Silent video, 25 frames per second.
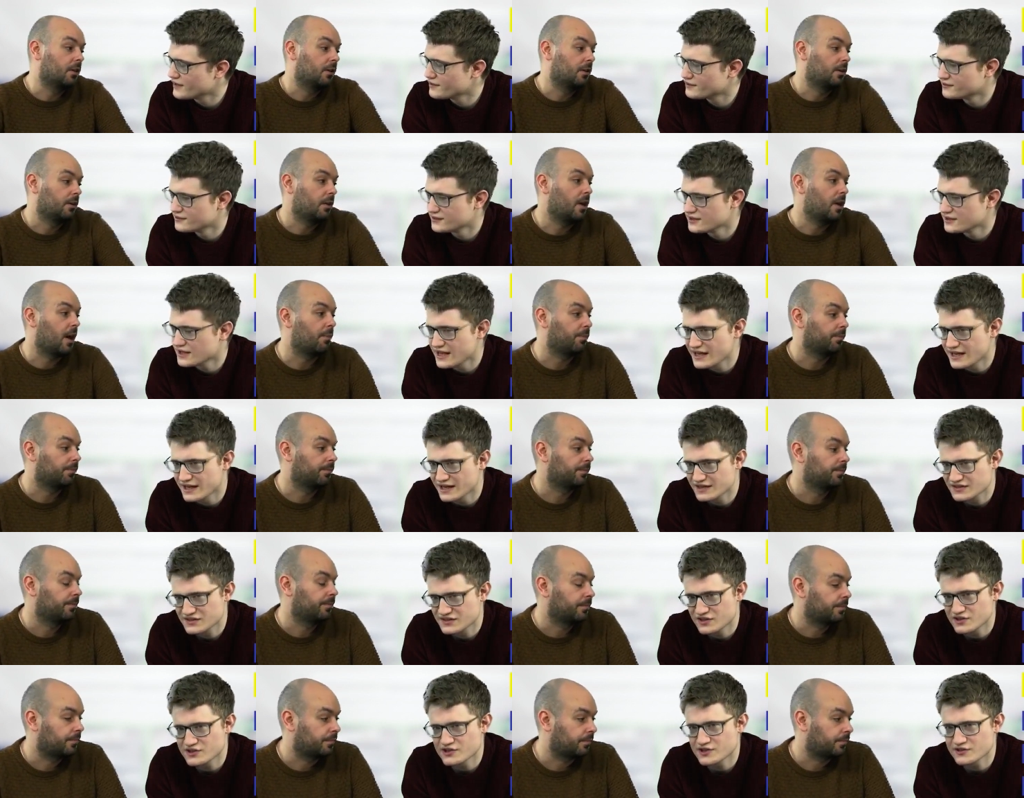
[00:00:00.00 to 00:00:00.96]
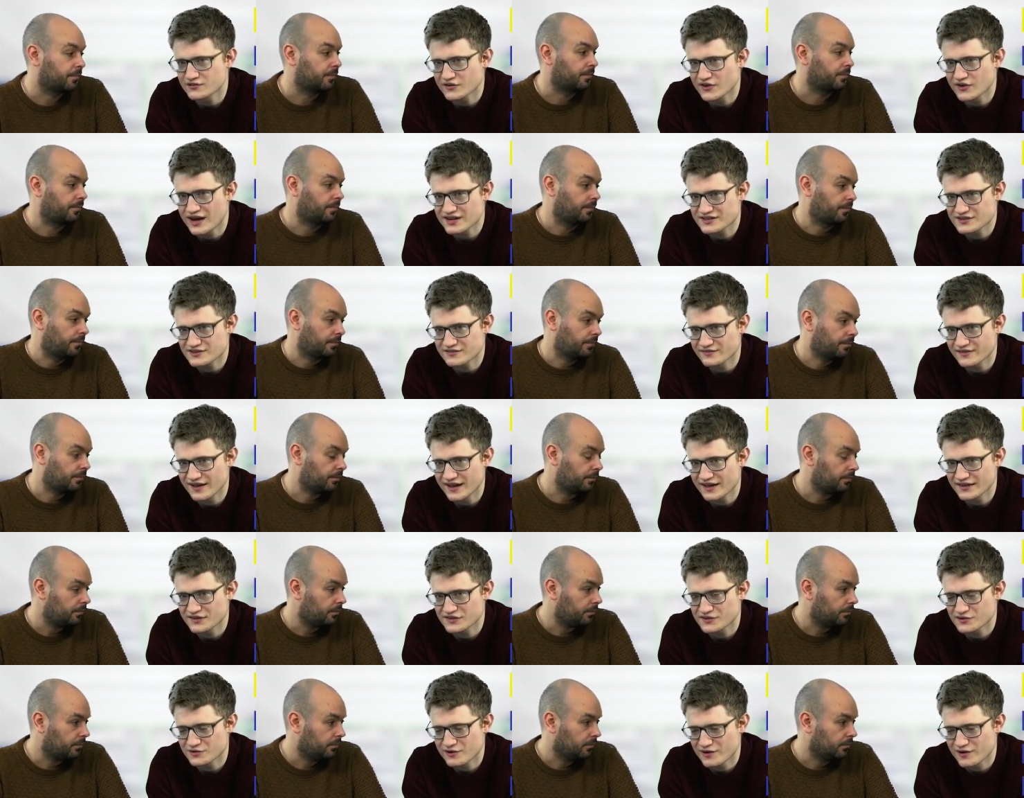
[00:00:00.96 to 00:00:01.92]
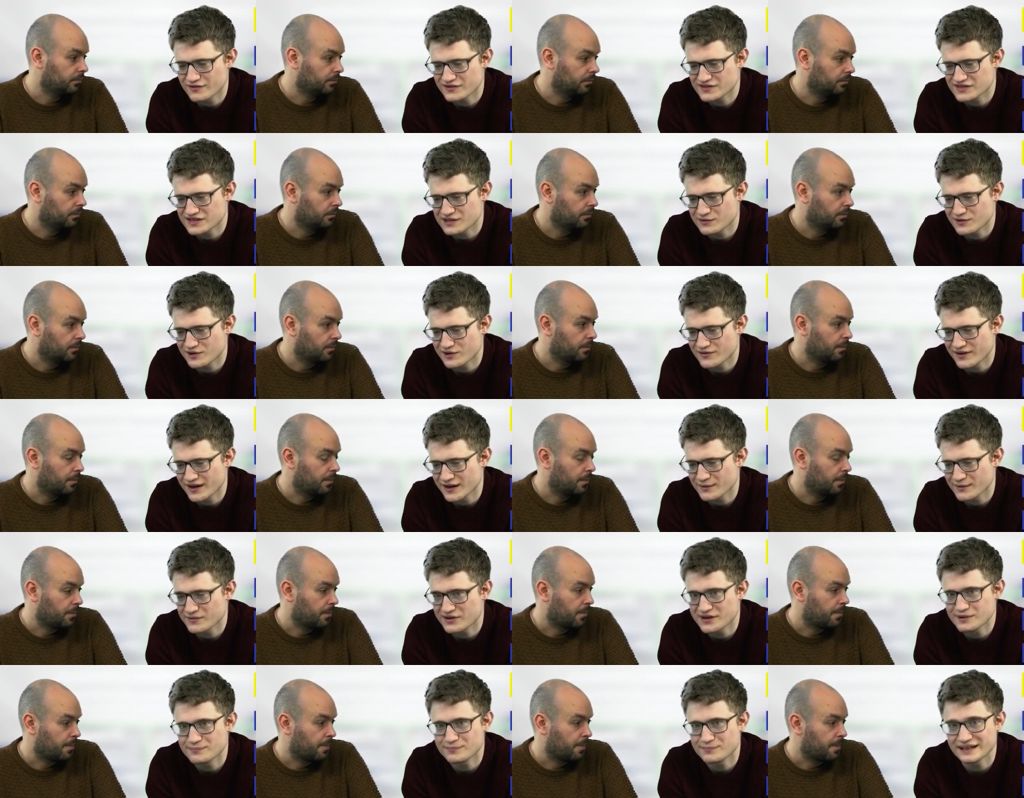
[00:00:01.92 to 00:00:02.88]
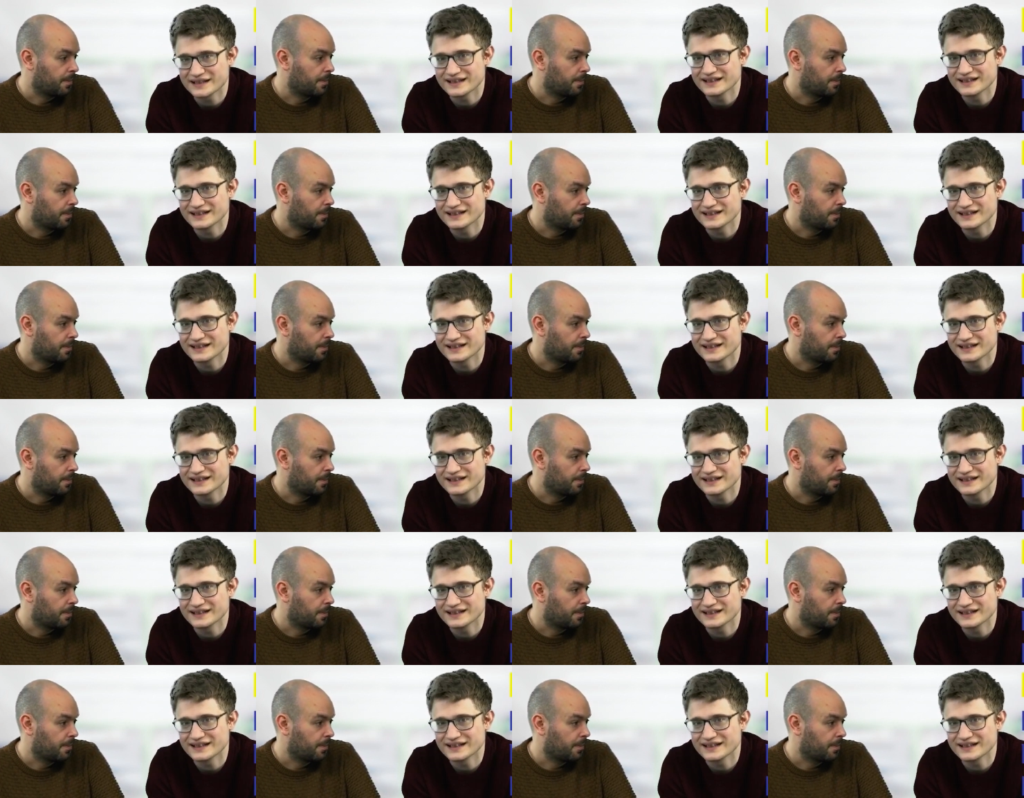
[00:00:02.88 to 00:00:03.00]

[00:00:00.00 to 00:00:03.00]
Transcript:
Speaker 1: Yeah, yeah. It's good news for Arsenal fans, who obviously would have had a pretty